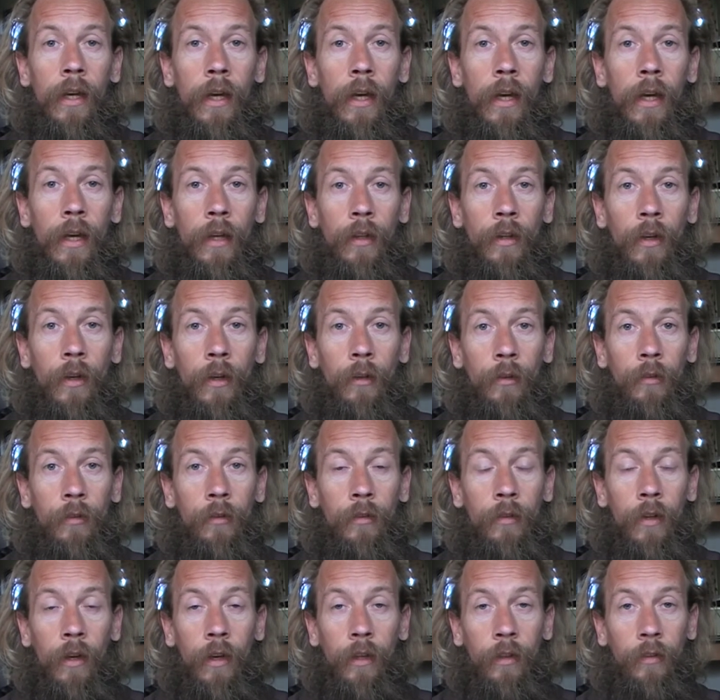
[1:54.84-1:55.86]
And I
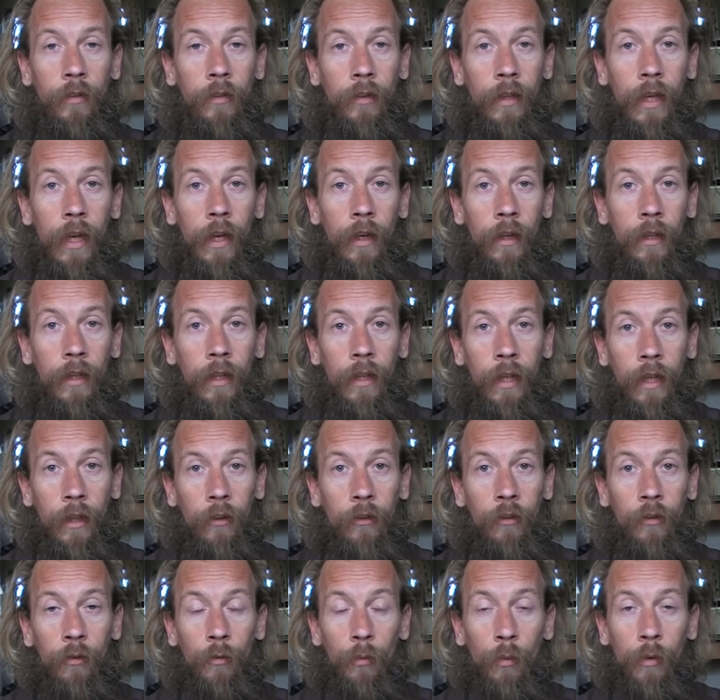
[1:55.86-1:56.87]
started to get
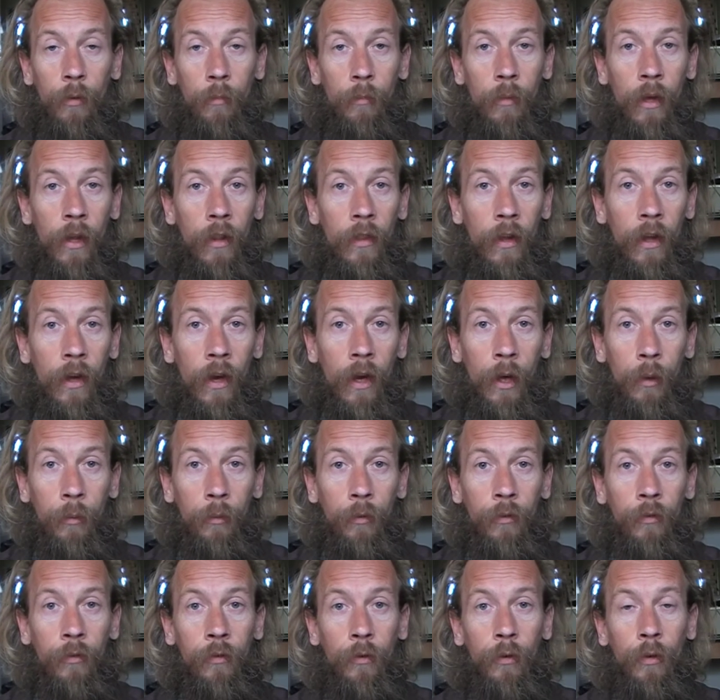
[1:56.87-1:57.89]
connections with mother. I
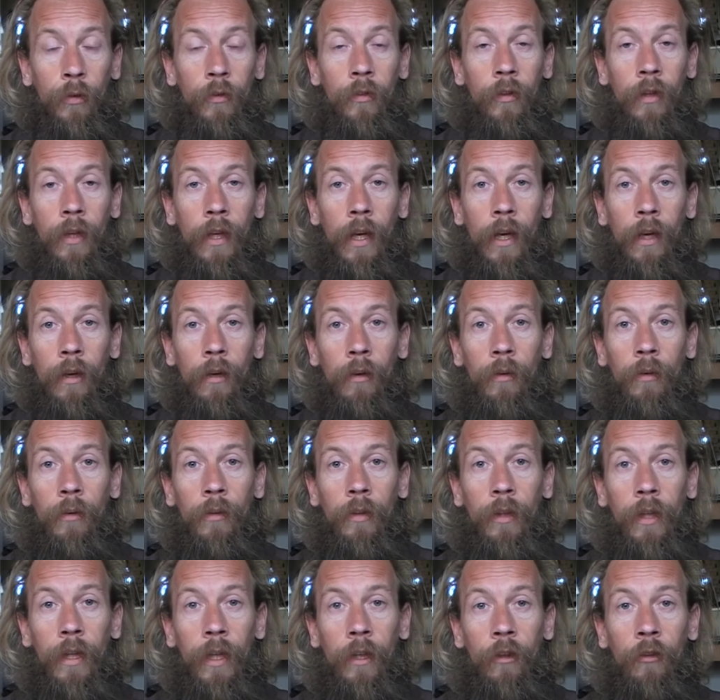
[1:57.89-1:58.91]
was sorting out
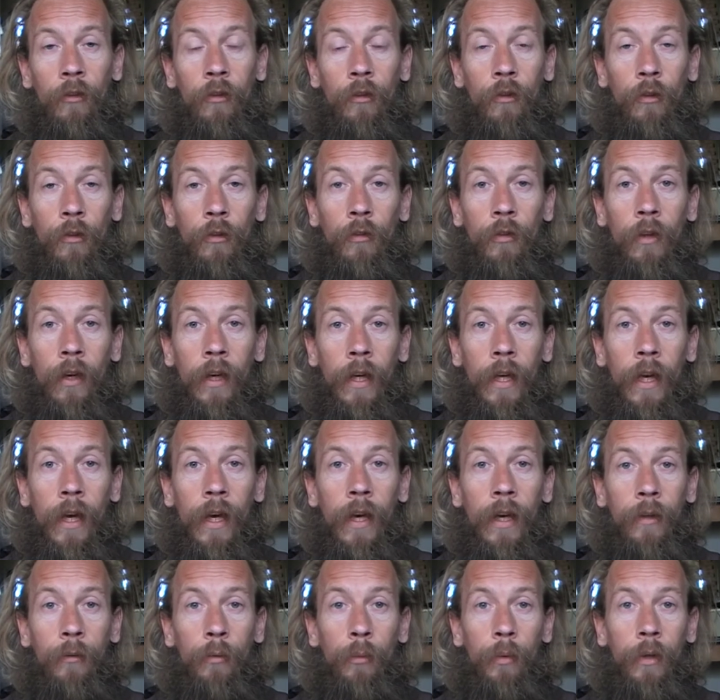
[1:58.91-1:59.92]
issues I
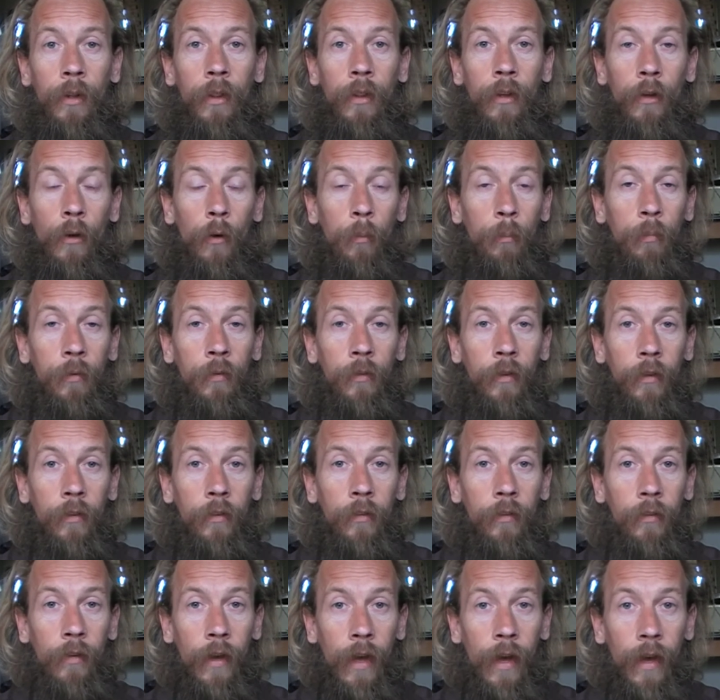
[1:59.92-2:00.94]
had with the opposite
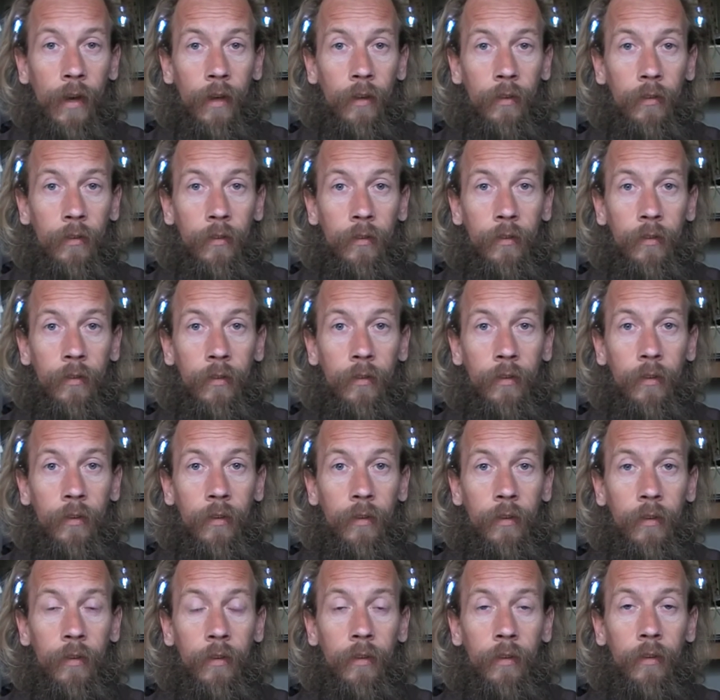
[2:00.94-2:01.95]
sex.
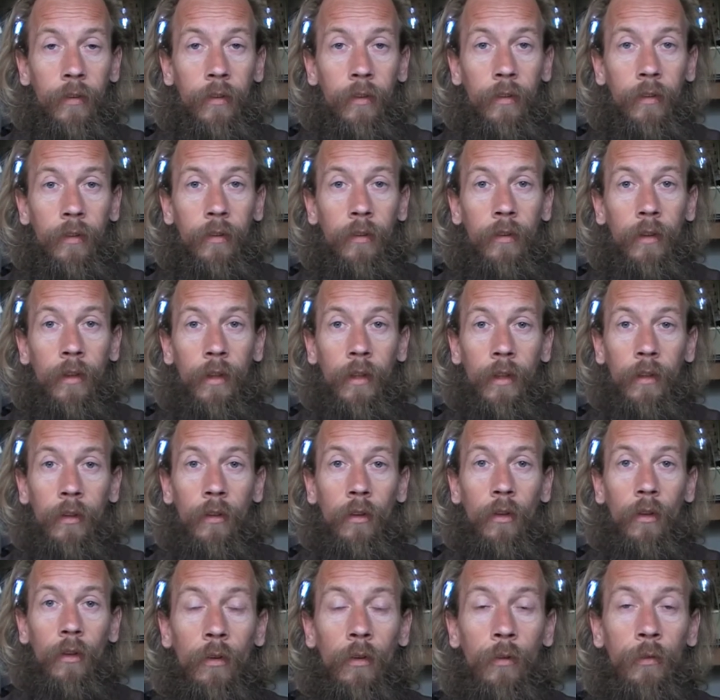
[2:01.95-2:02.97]
I had
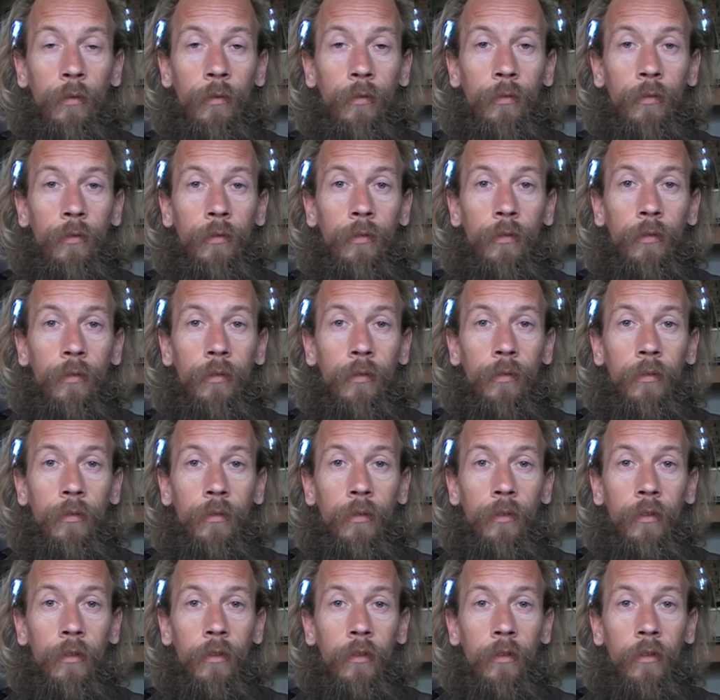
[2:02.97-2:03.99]
a of
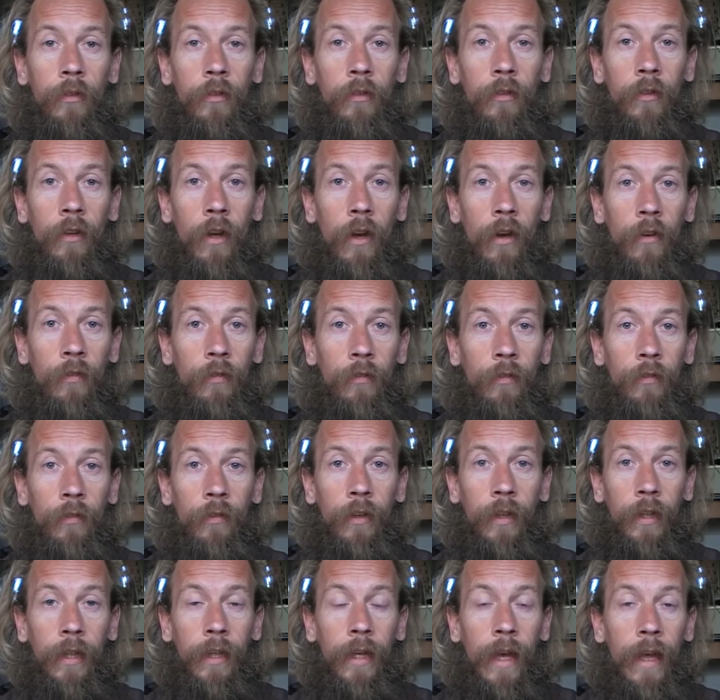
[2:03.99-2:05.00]
stuff
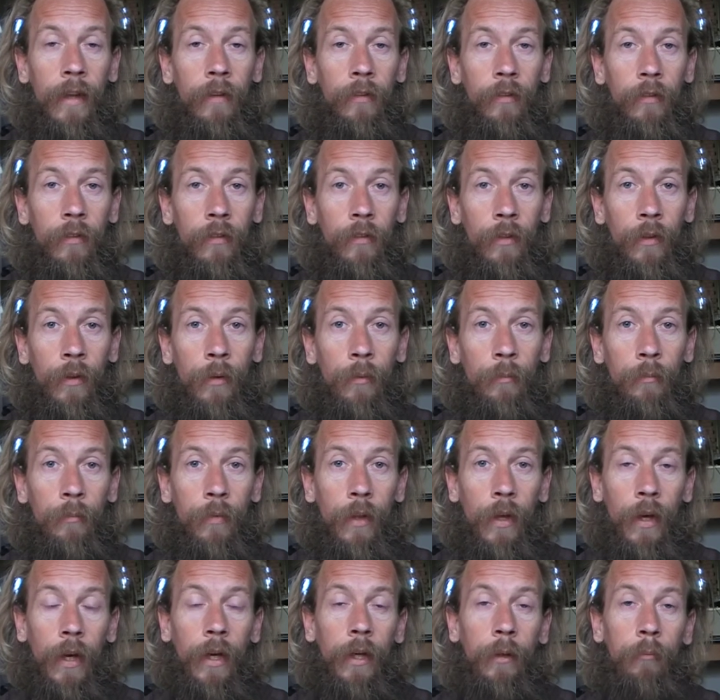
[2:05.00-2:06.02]
against them
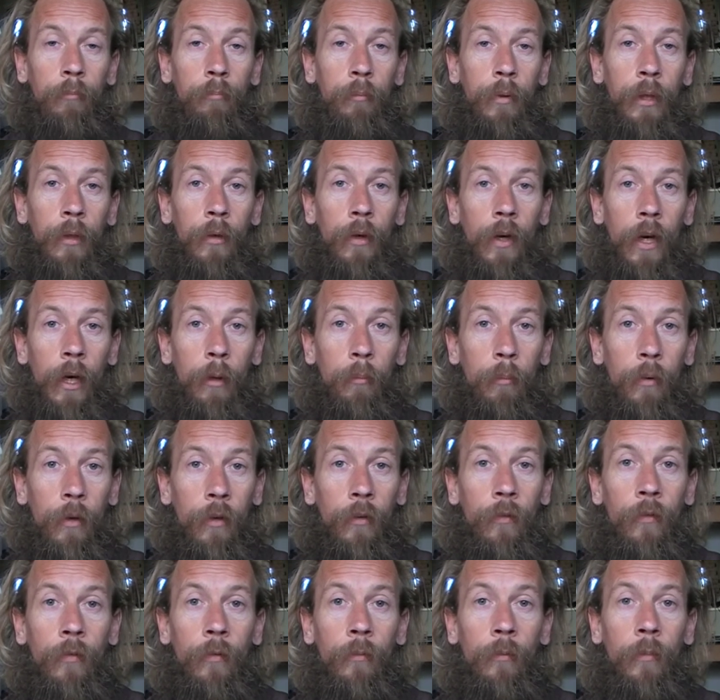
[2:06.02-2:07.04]
that I'd built up
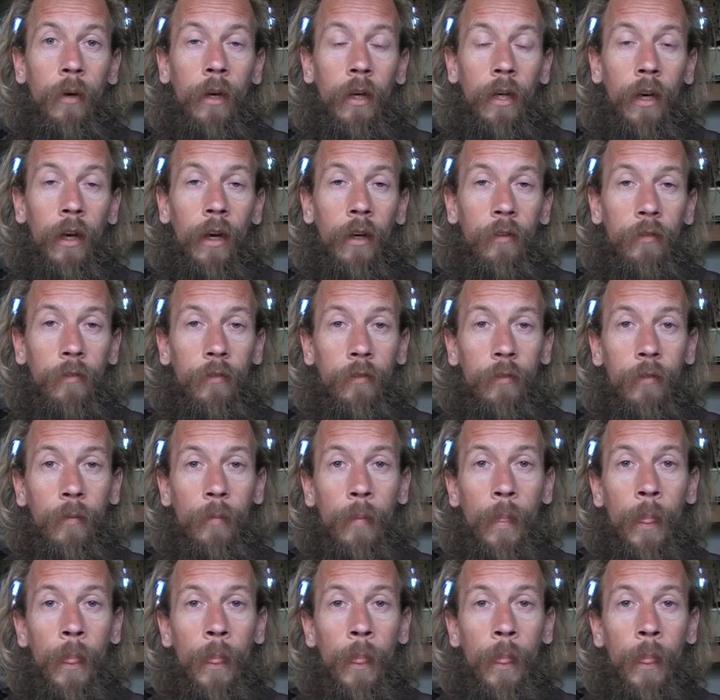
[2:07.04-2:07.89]
over my life.